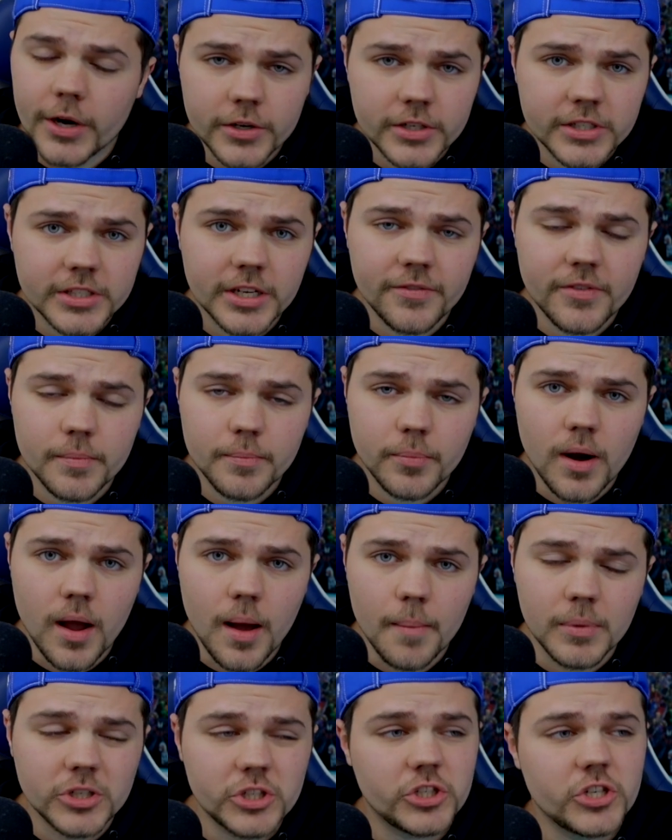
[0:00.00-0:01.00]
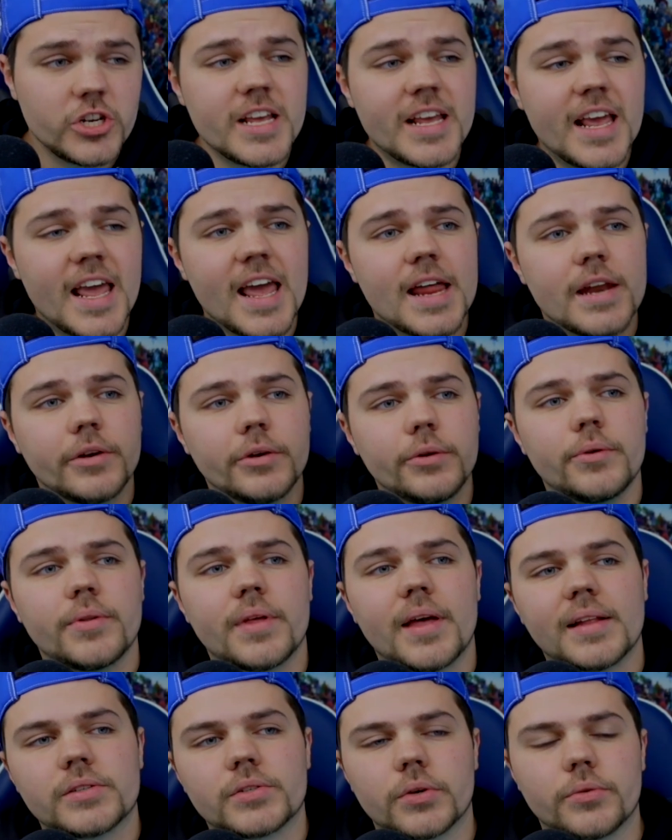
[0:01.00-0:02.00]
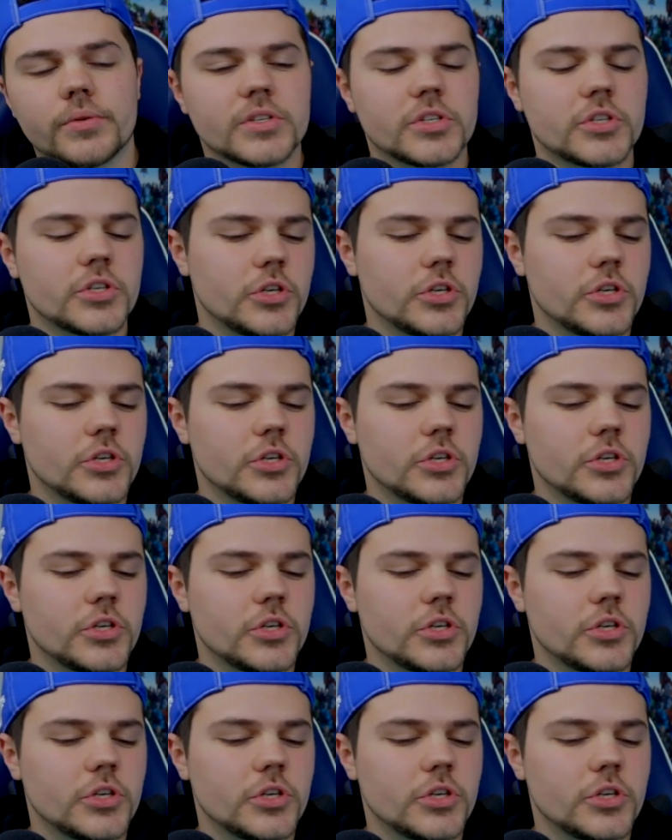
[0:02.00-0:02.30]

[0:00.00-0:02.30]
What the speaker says: herself at prom, but she can't do that. So this